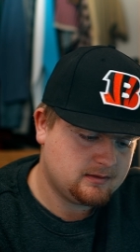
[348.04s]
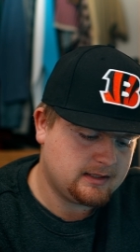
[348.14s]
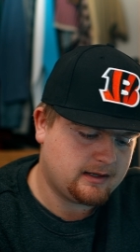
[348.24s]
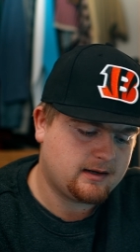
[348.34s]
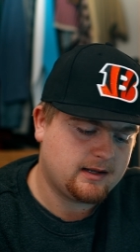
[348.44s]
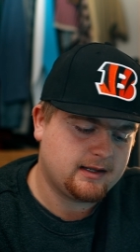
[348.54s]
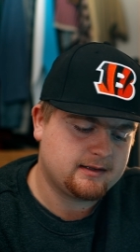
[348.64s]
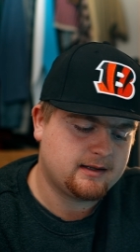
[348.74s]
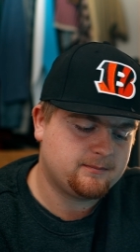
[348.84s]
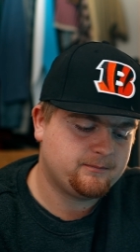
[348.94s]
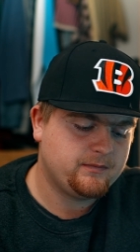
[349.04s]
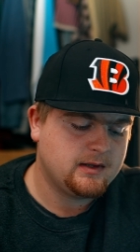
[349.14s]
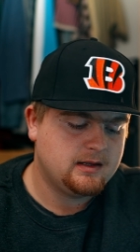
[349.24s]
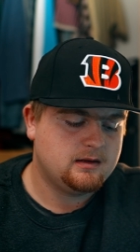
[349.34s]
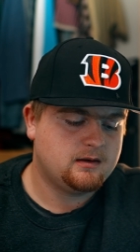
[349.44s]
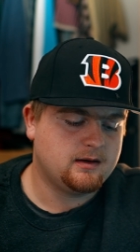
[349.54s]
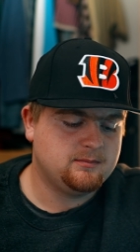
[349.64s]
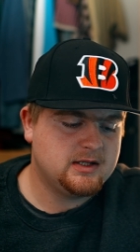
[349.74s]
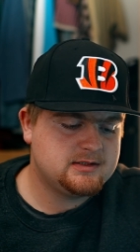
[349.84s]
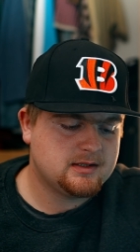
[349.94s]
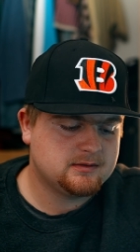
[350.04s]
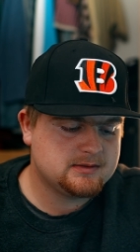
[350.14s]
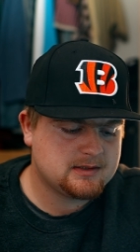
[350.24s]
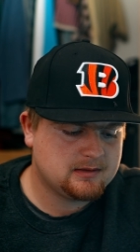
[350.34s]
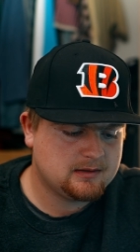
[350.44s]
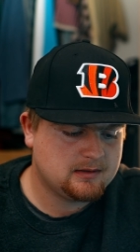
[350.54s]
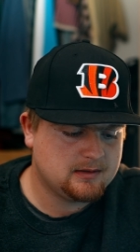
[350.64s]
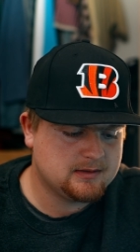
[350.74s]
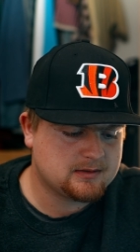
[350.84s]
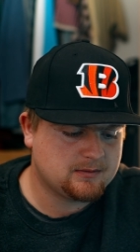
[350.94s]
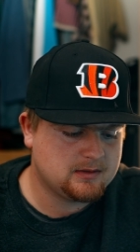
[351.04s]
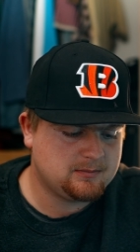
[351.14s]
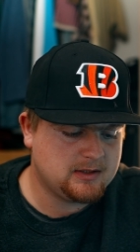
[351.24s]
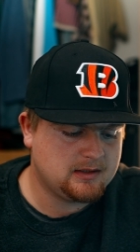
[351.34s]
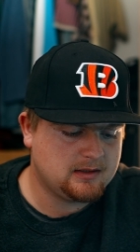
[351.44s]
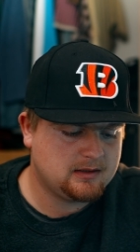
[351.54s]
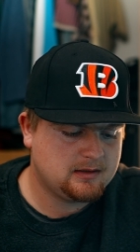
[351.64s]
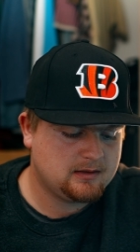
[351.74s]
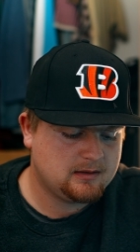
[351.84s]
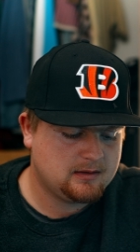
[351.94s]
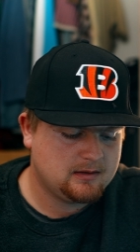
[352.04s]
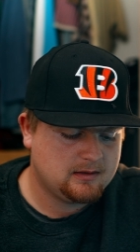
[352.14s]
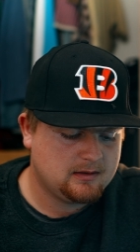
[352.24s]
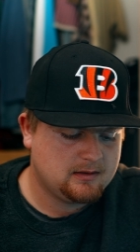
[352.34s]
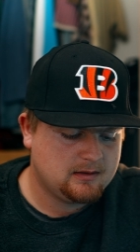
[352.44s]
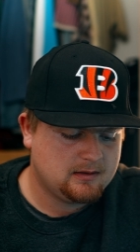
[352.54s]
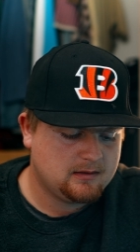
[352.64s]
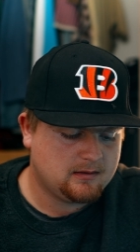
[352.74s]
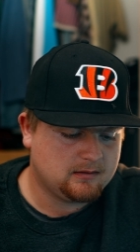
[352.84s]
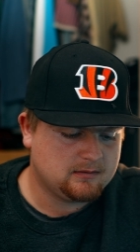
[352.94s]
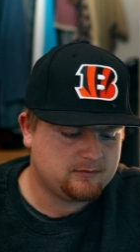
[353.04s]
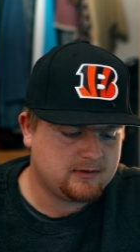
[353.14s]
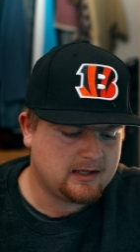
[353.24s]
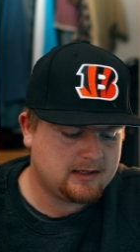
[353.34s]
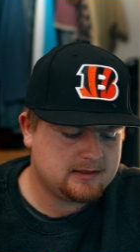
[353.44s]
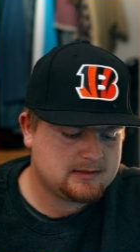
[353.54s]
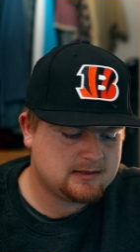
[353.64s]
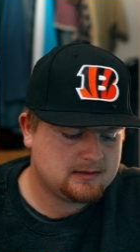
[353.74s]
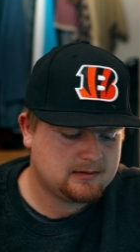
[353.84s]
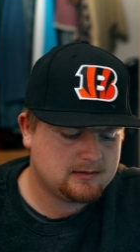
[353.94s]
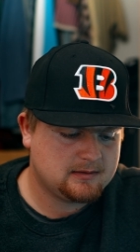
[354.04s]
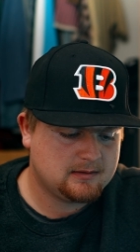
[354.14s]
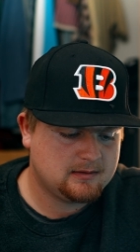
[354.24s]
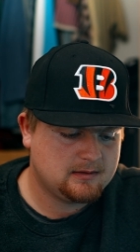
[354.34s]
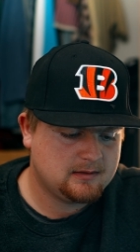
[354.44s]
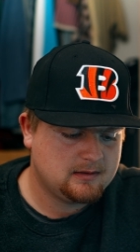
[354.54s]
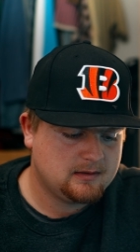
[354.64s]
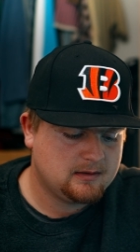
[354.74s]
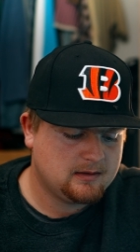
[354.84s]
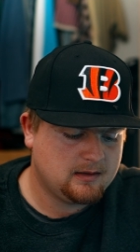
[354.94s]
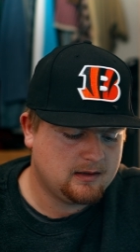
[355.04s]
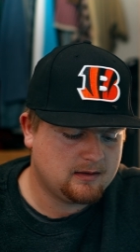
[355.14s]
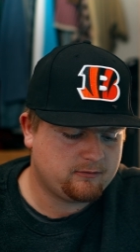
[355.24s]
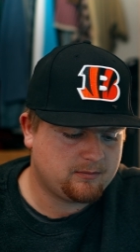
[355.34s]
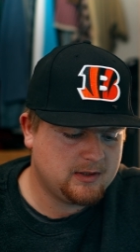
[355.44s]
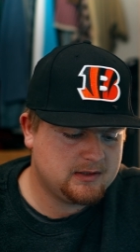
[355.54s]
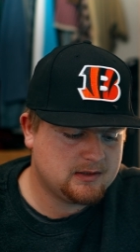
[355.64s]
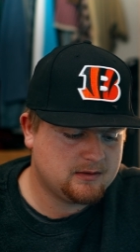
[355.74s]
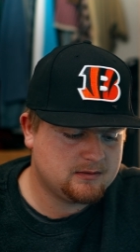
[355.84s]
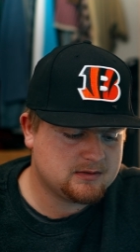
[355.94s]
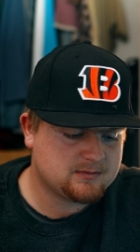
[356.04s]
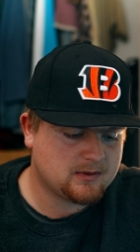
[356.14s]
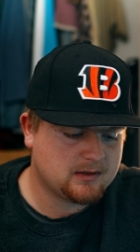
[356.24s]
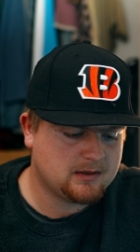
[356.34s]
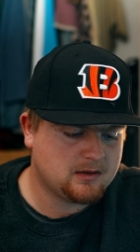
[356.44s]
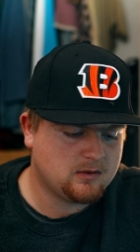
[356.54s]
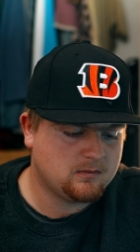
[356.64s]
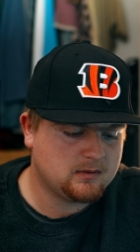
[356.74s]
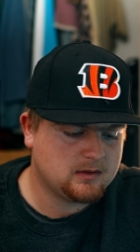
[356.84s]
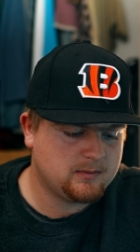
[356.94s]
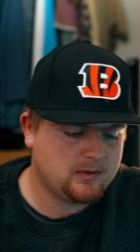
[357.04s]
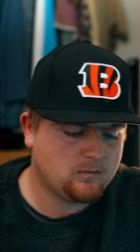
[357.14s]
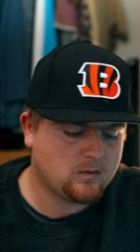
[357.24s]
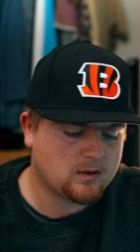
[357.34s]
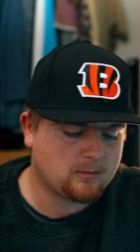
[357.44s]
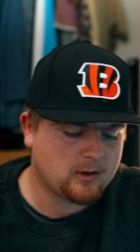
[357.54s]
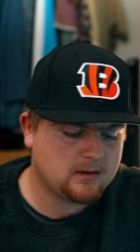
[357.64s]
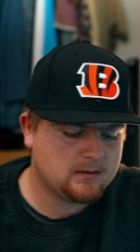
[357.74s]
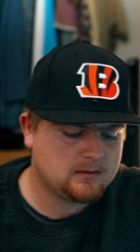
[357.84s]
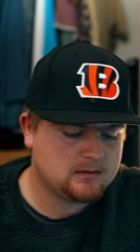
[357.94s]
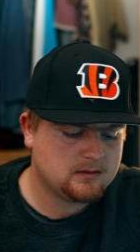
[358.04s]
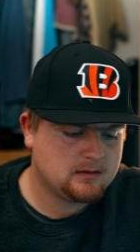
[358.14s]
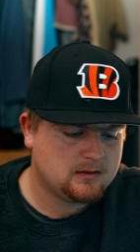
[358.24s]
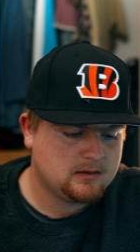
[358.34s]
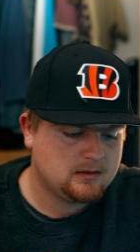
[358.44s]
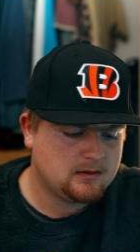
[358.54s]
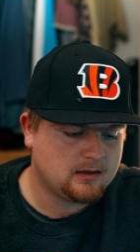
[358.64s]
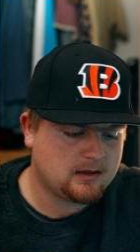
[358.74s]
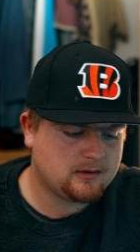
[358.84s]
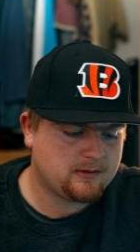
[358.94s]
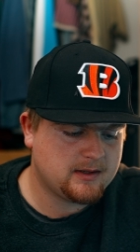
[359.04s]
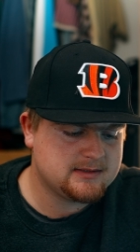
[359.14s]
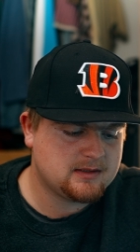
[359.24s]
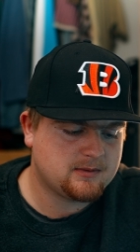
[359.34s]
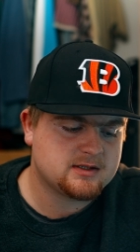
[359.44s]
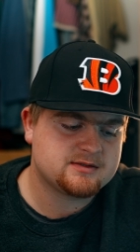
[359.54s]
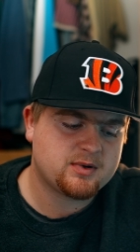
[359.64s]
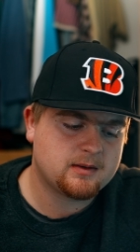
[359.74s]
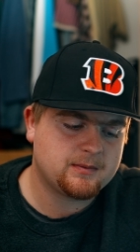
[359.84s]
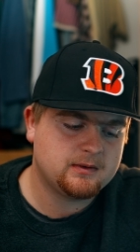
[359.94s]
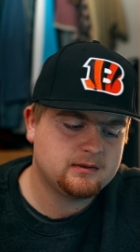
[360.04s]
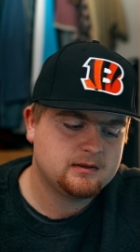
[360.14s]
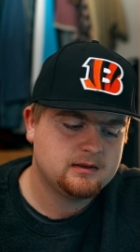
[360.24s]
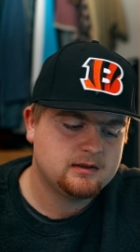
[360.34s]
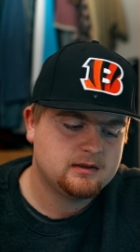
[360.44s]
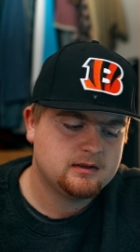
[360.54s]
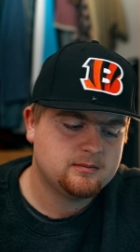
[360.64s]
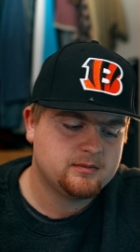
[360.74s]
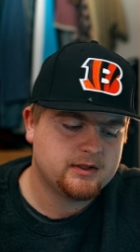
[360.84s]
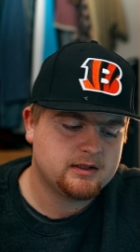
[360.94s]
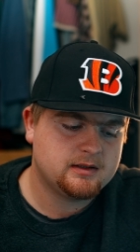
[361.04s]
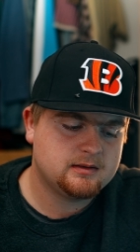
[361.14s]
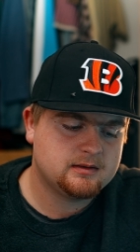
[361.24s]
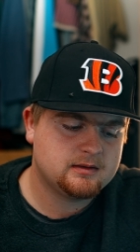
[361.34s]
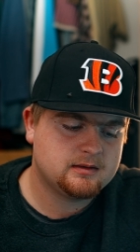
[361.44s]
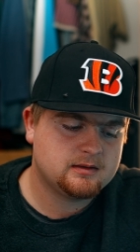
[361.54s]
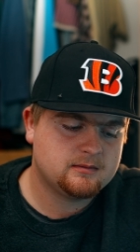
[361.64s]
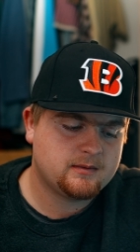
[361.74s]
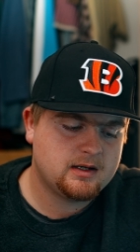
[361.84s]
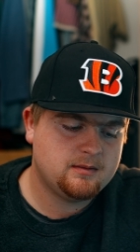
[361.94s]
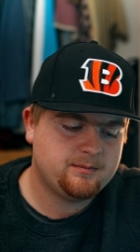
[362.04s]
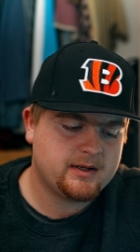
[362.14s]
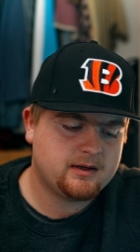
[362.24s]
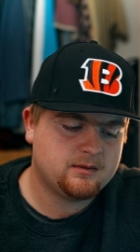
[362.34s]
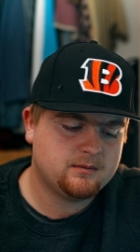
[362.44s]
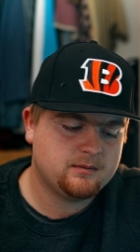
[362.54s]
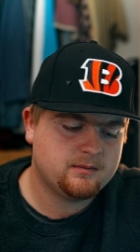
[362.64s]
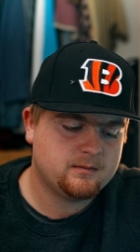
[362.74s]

there. I like that. All right, midtones is going to be all of that. And for midtones, we're gonna go a little bit warmer. Not crazy where it's purple, but right about